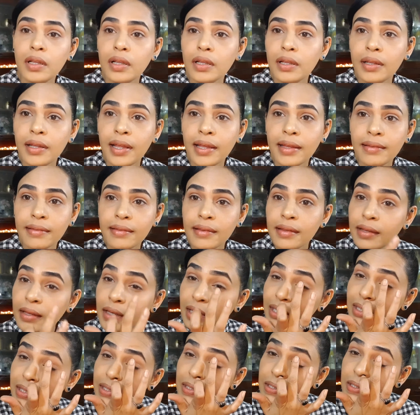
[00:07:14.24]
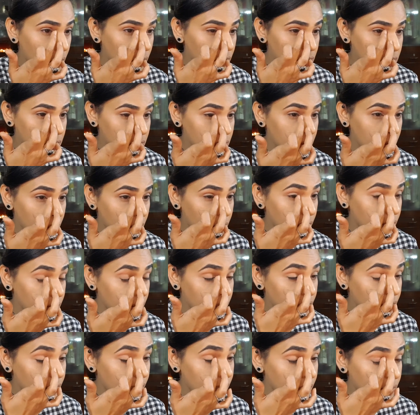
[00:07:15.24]
like this, also on
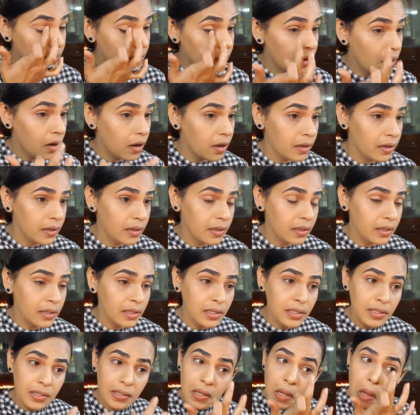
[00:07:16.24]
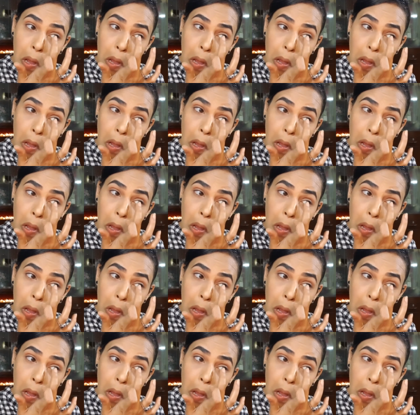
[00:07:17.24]
the inner corners